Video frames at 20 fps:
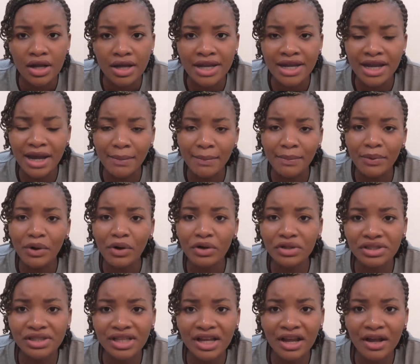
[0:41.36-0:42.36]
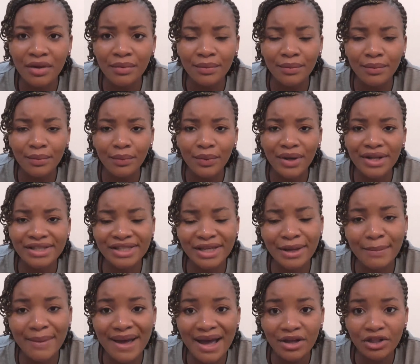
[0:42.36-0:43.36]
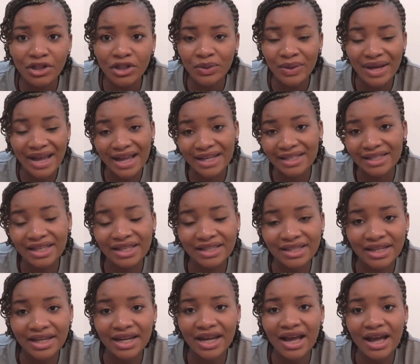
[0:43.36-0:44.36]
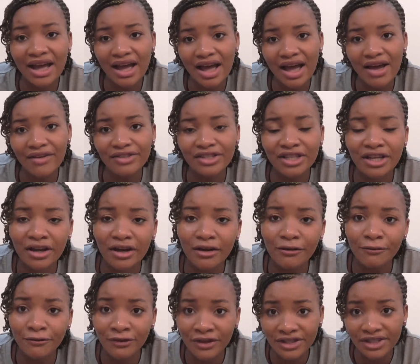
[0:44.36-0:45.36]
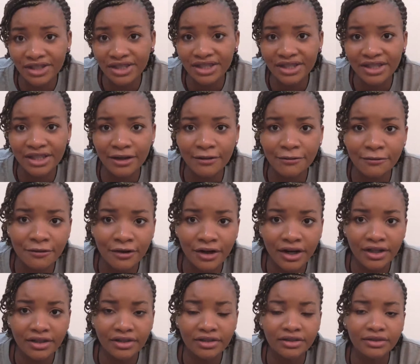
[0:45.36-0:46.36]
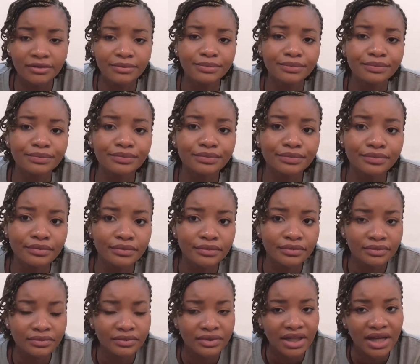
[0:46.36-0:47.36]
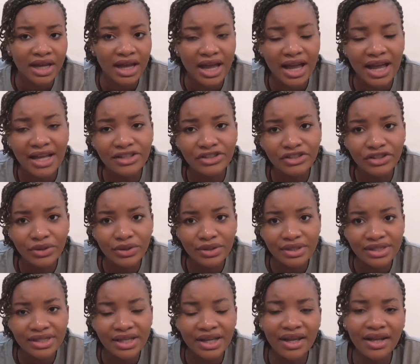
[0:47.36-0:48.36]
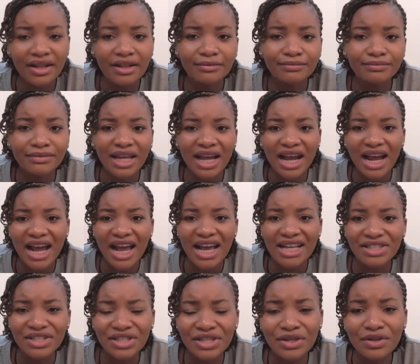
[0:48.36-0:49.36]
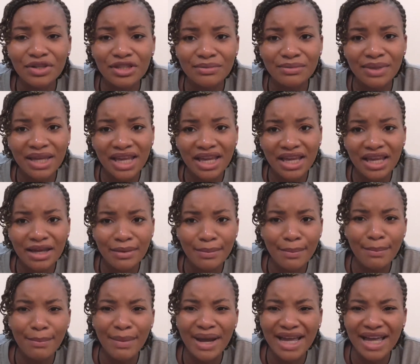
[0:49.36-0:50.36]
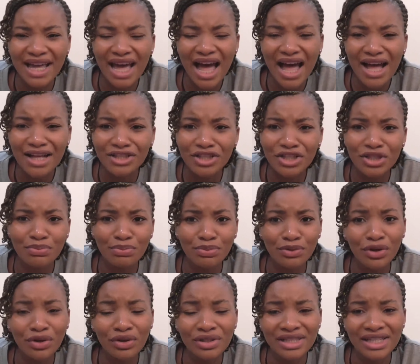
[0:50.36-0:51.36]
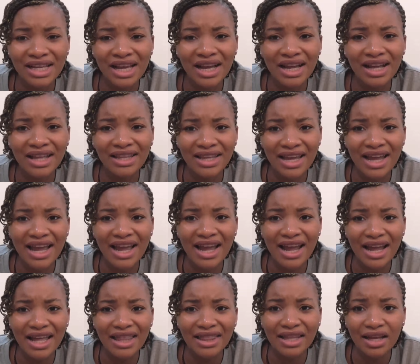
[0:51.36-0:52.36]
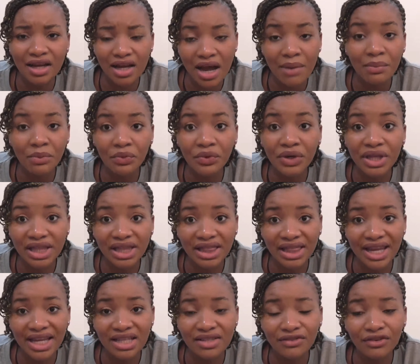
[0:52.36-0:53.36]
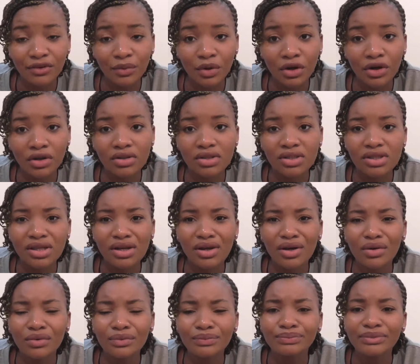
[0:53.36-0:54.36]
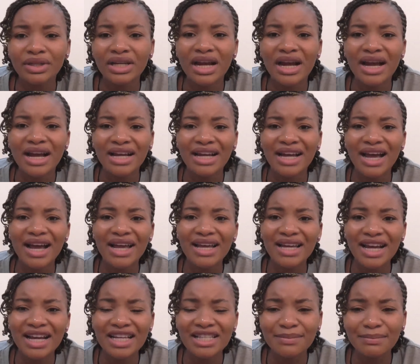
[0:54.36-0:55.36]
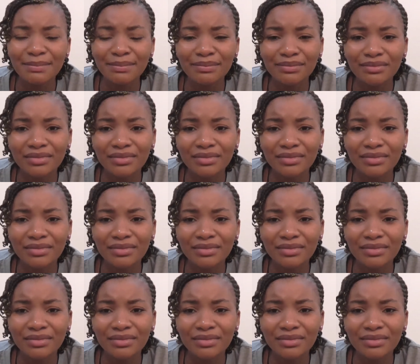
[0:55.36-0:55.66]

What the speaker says: He approached them when they're about to enter their car after visiting their friend. And Joe said, "Excuse me, my car just broke down and I'm really late for work. So can you guys